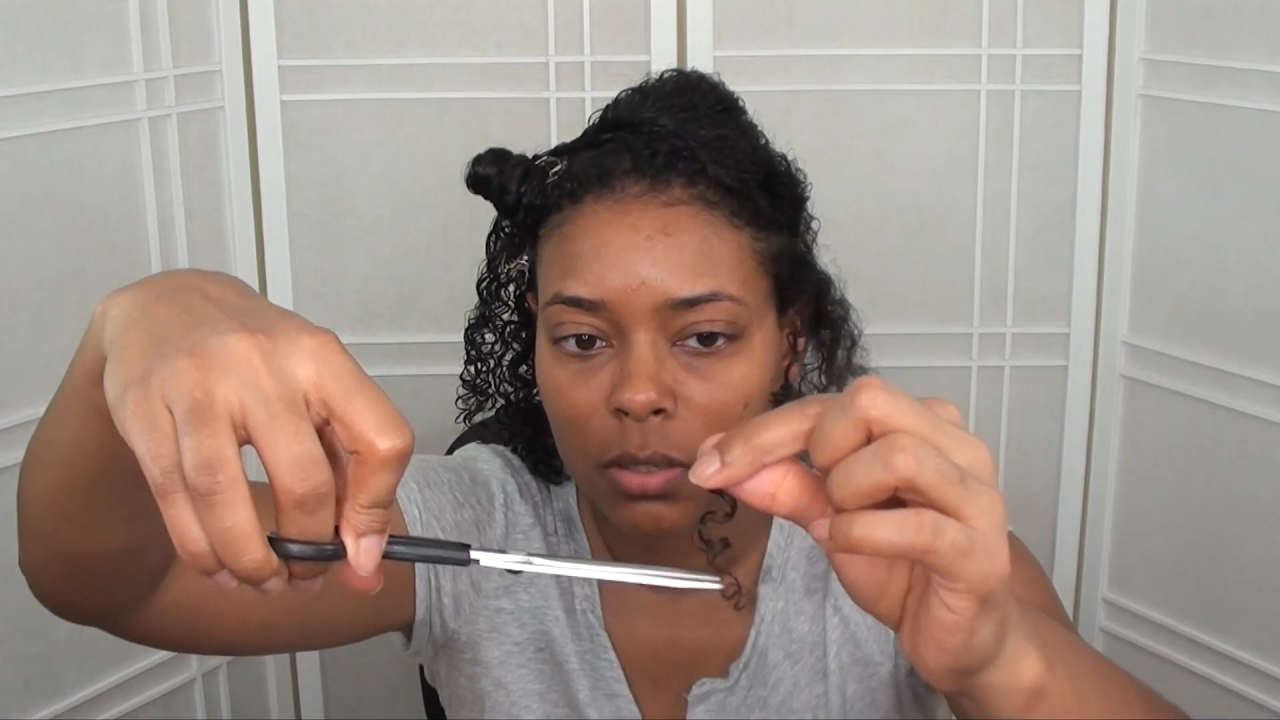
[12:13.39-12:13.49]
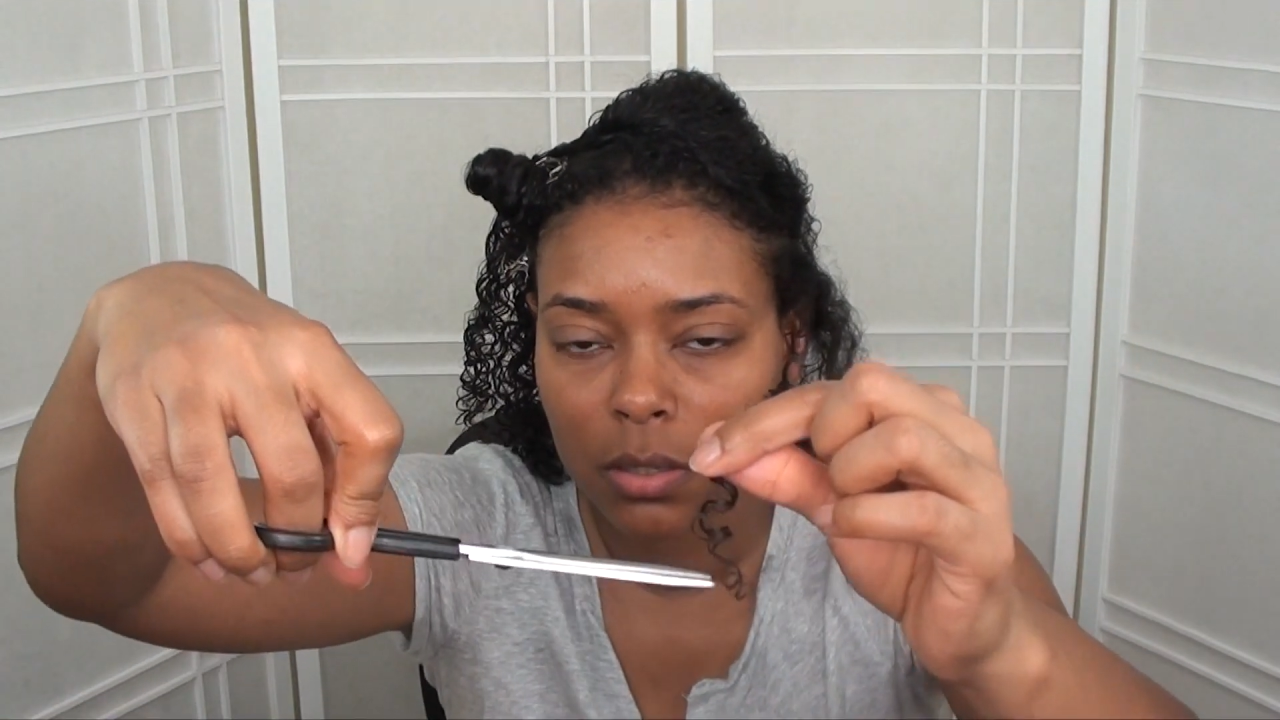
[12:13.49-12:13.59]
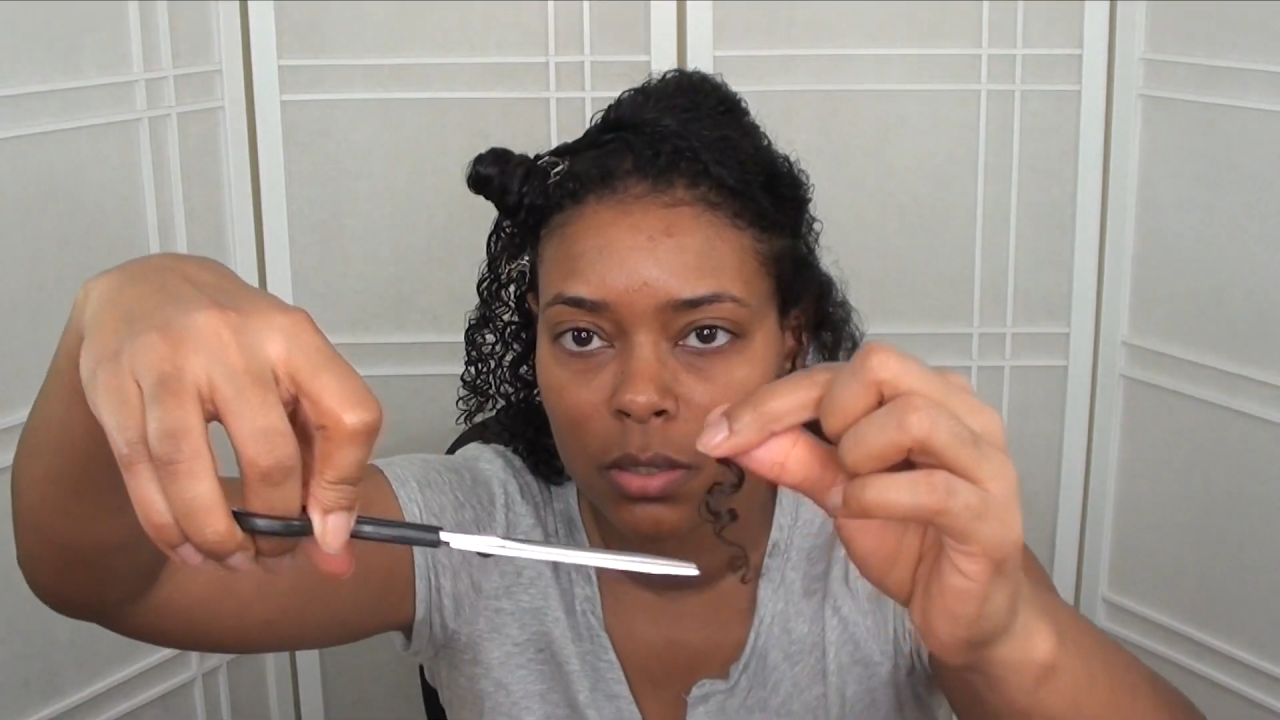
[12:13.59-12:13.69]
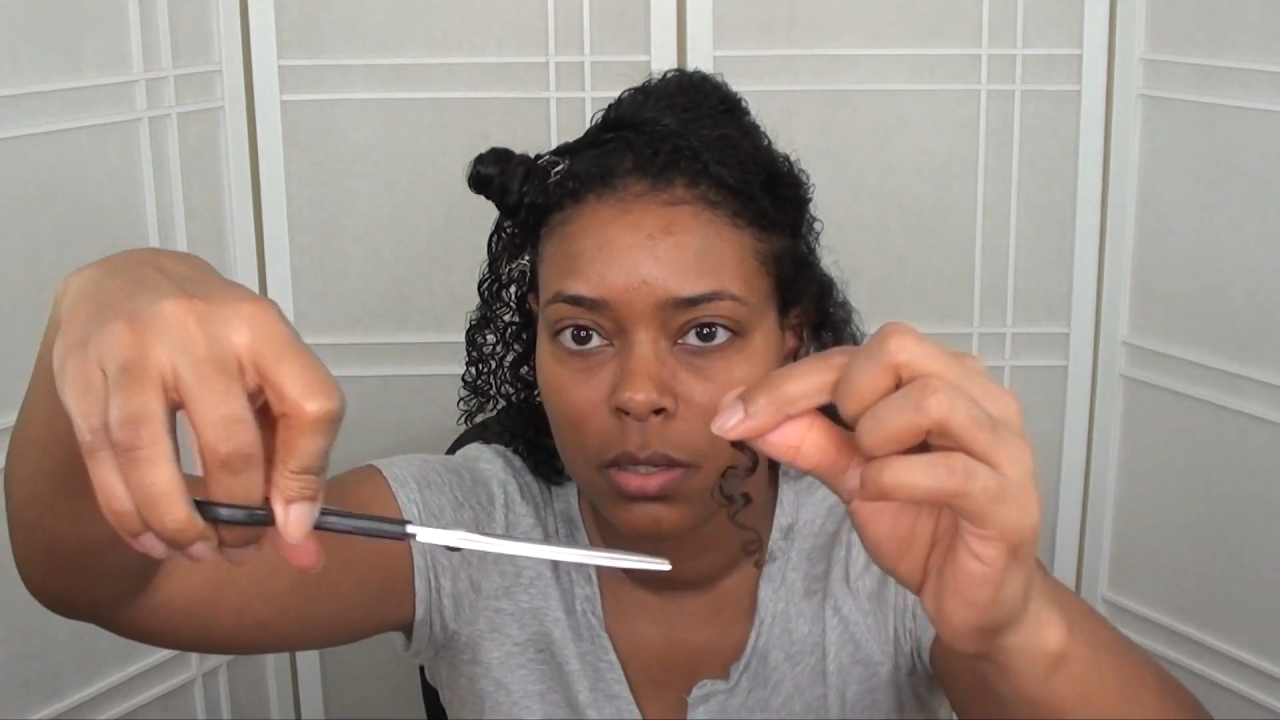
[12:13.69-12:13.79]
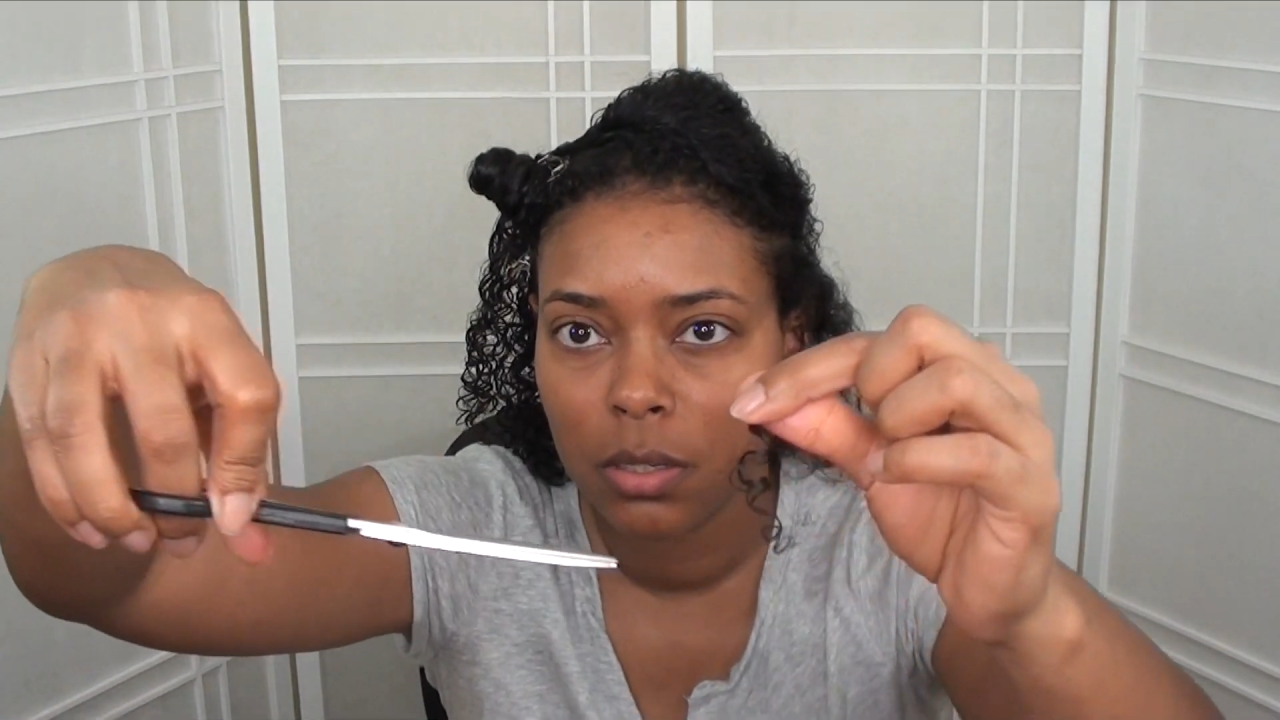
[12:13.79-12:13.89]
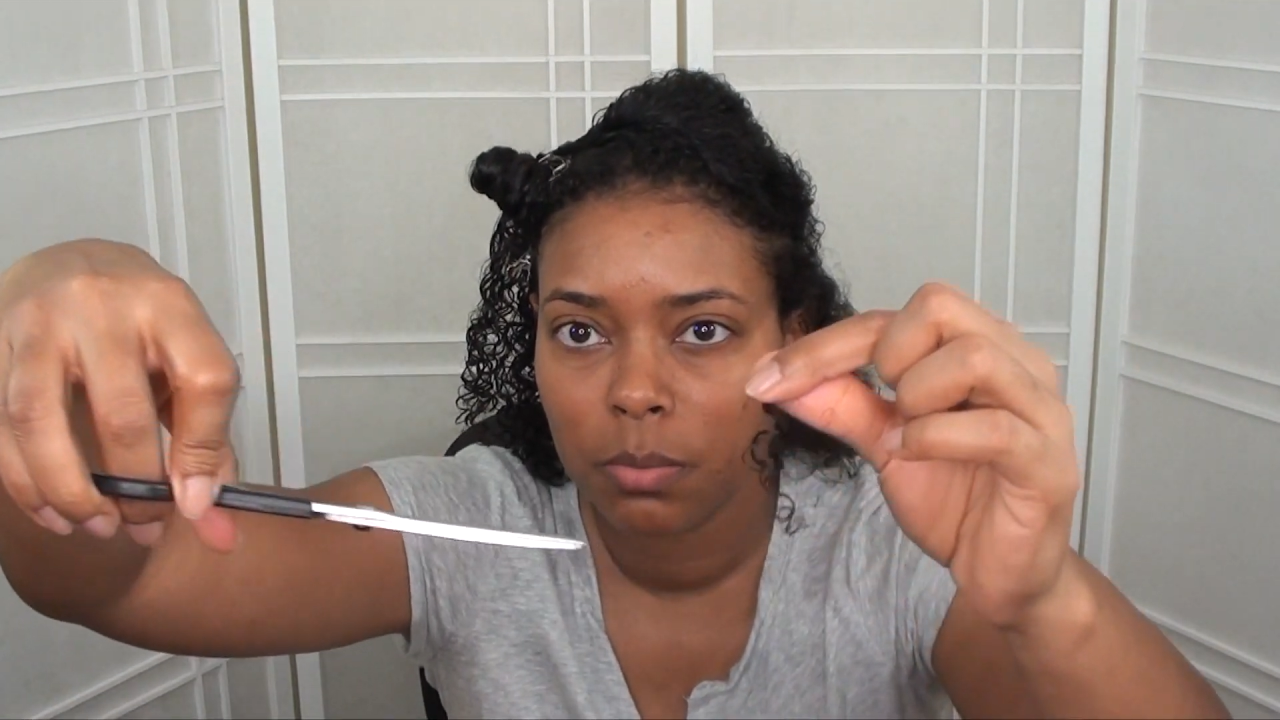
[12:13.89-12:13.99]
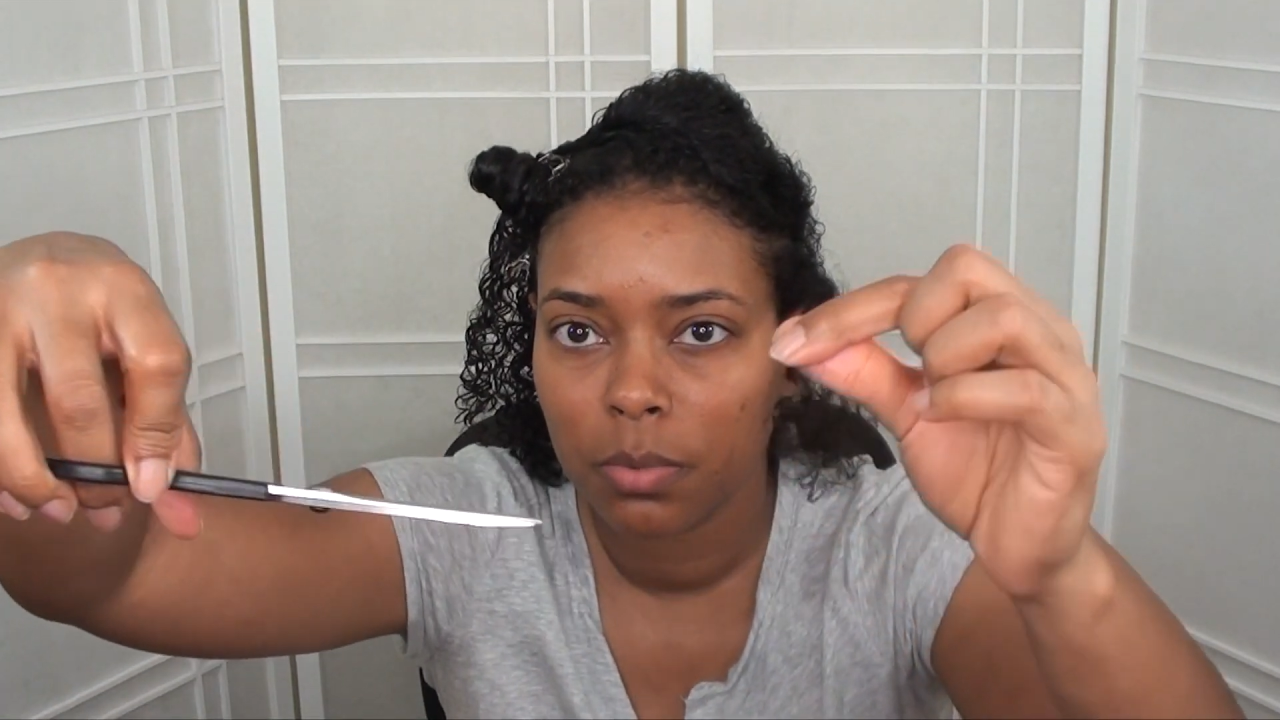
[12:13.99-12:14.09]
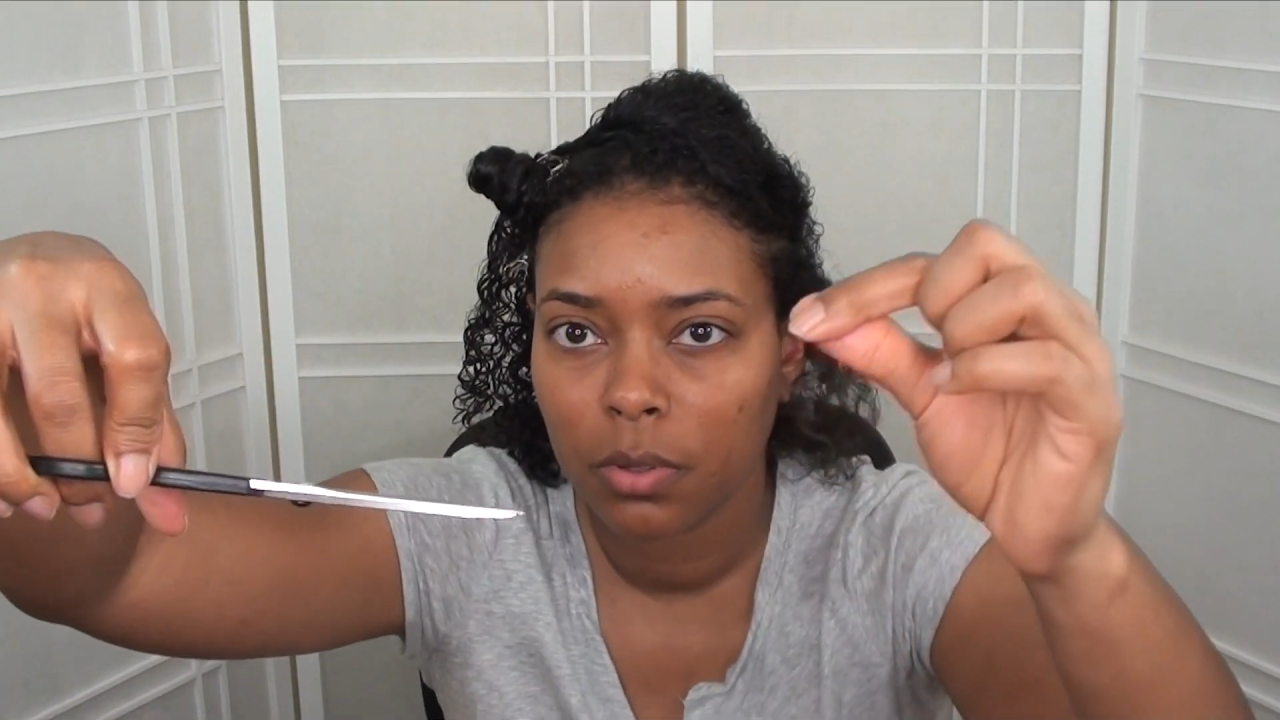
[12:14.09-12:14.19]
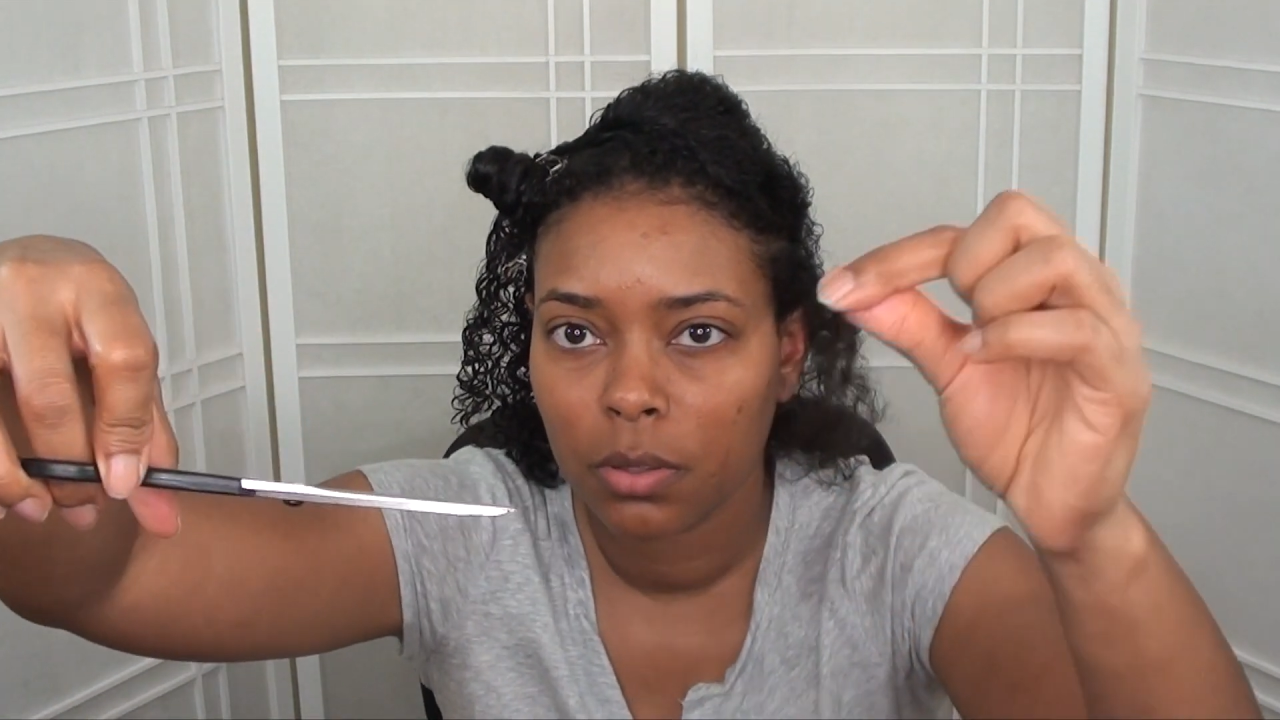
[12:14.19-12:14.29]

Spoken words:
snip.